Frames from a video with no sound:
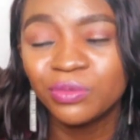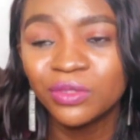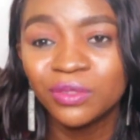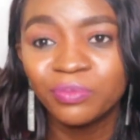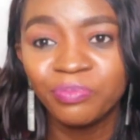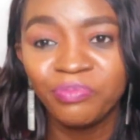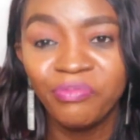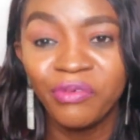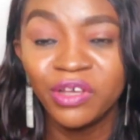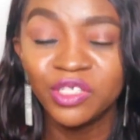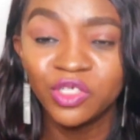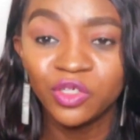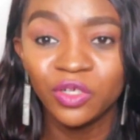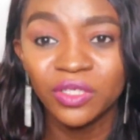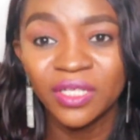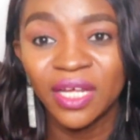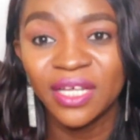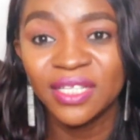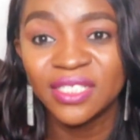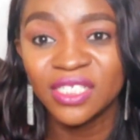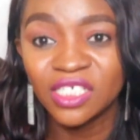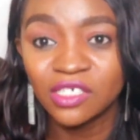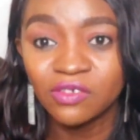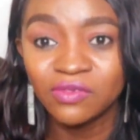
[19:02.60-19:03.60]
put pressure
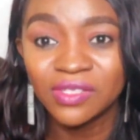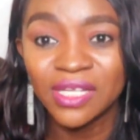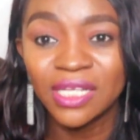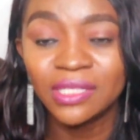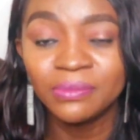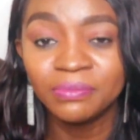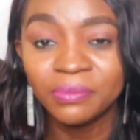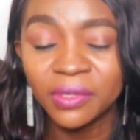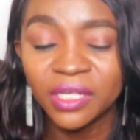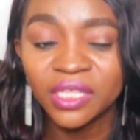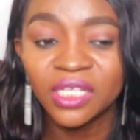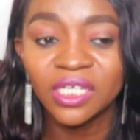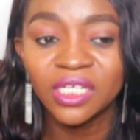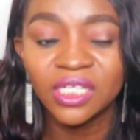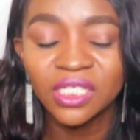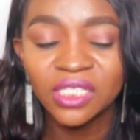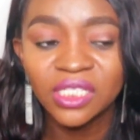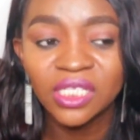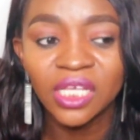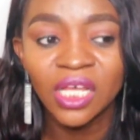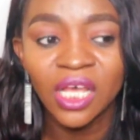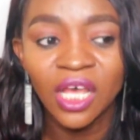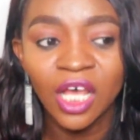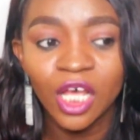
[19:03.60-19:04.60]
on ourselves as
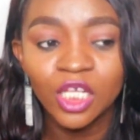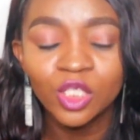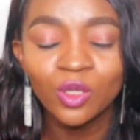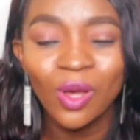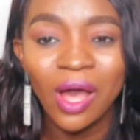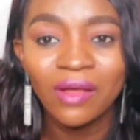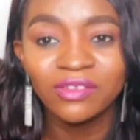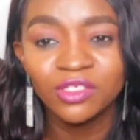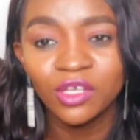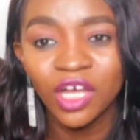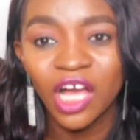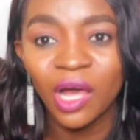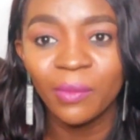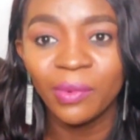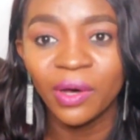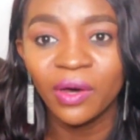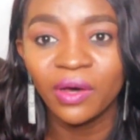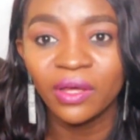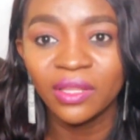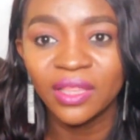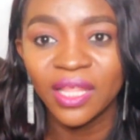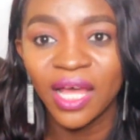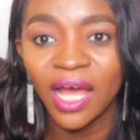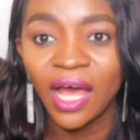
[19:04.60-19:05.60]
mothers, so I have to talk about
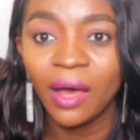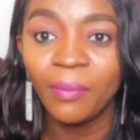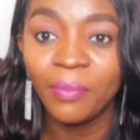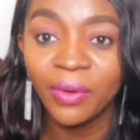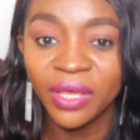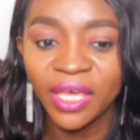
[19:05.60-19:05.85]
all that.